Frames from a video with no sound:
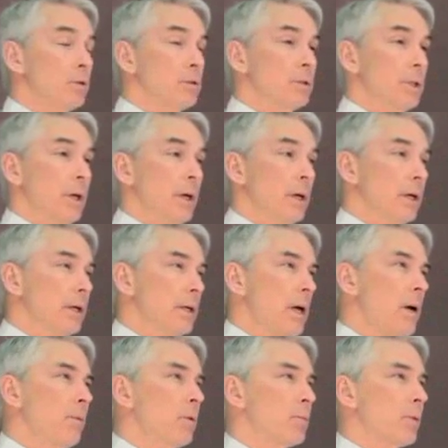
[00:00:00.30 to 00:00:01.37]
The most
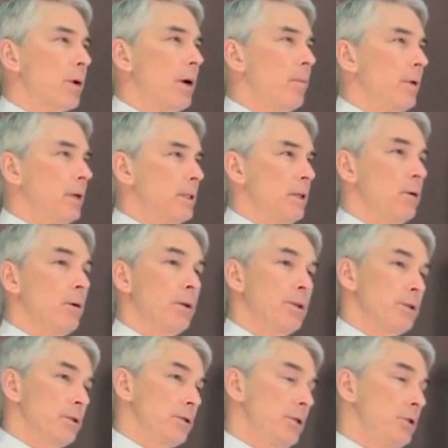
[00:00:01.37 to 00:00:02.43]
common problem I deal
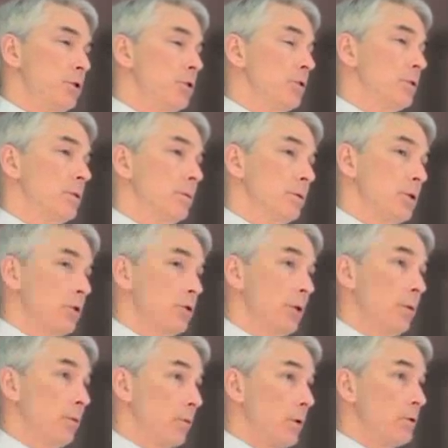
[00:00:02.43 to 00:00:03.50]
with is issues
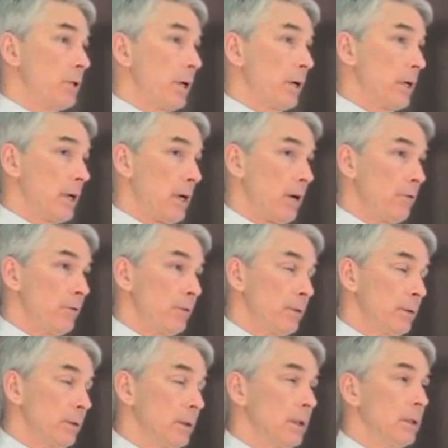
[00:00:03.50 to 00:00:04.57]
associated with the rotator
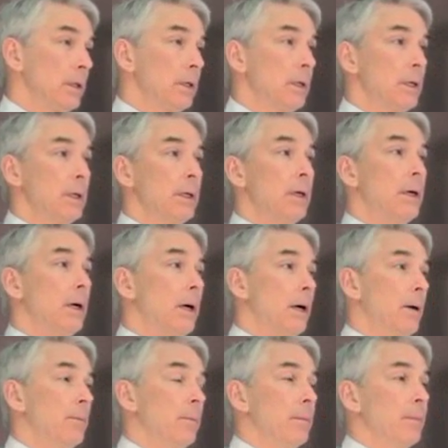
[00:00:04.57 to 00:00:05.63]
cuff.
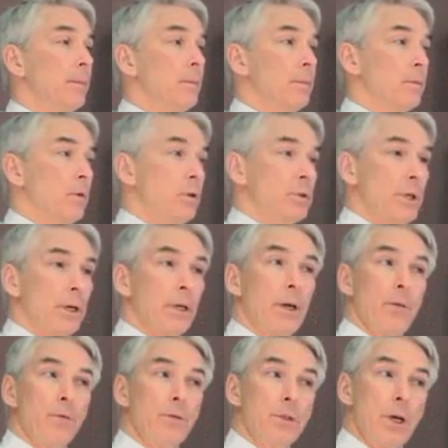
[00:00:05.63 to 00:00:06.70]

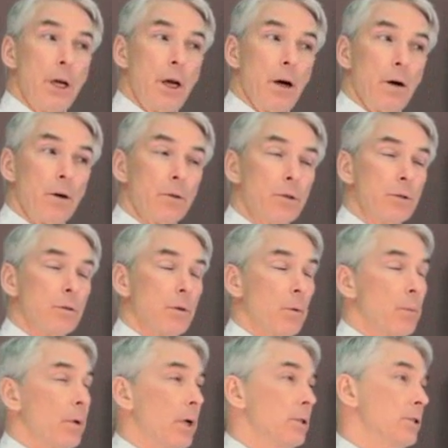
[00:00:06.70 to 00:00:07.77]
Rotator cuff tears
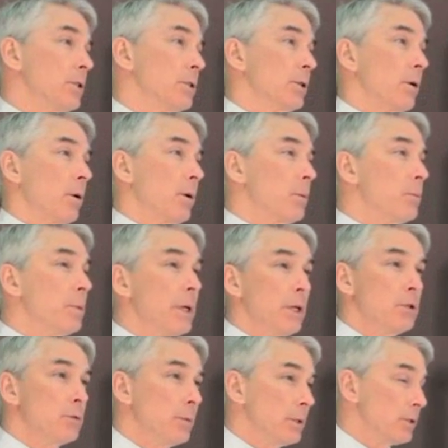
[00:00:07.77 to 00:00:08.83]
are a process called
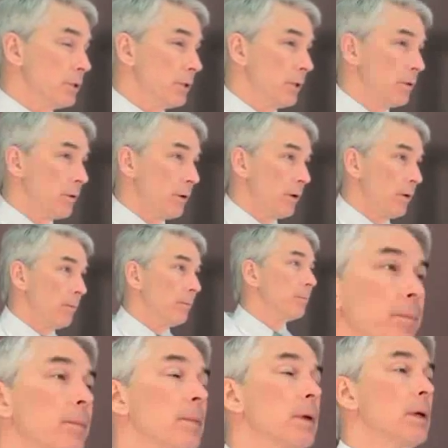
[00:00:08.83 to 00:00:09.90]
impingement
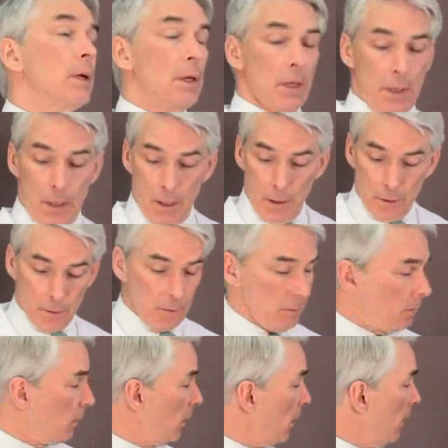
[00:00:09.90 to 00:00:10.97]
syndrome.
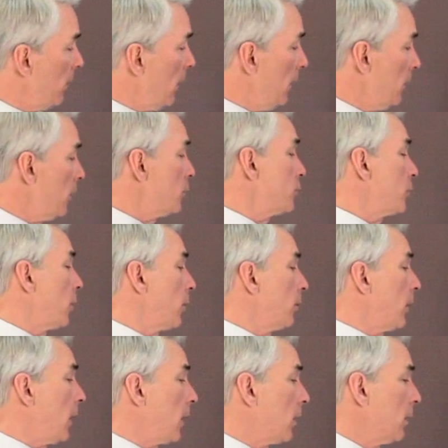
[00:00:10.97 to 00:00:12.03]
And on this
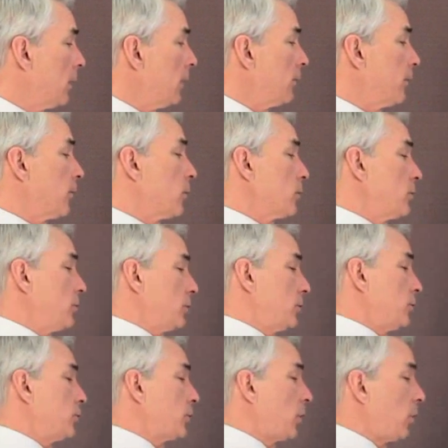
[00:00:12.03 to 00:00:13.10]
shoulder model here, of course,
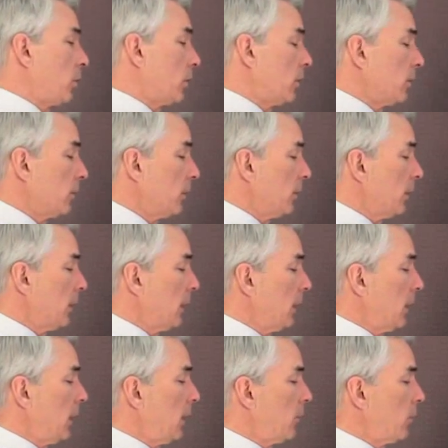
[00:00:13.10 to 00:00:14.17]
is the shoulder.
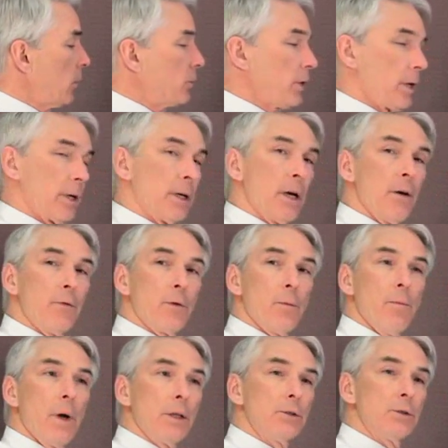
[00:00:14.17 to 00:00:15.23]
Now, the rotator
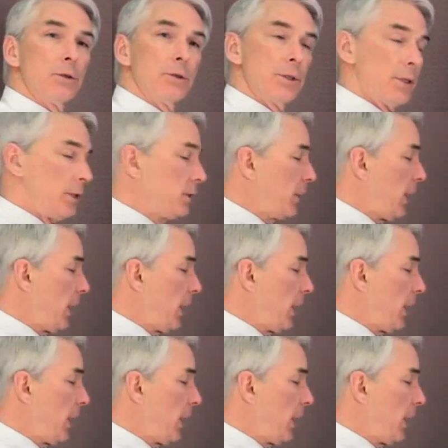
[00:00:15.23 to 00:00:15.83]
cuff are muscles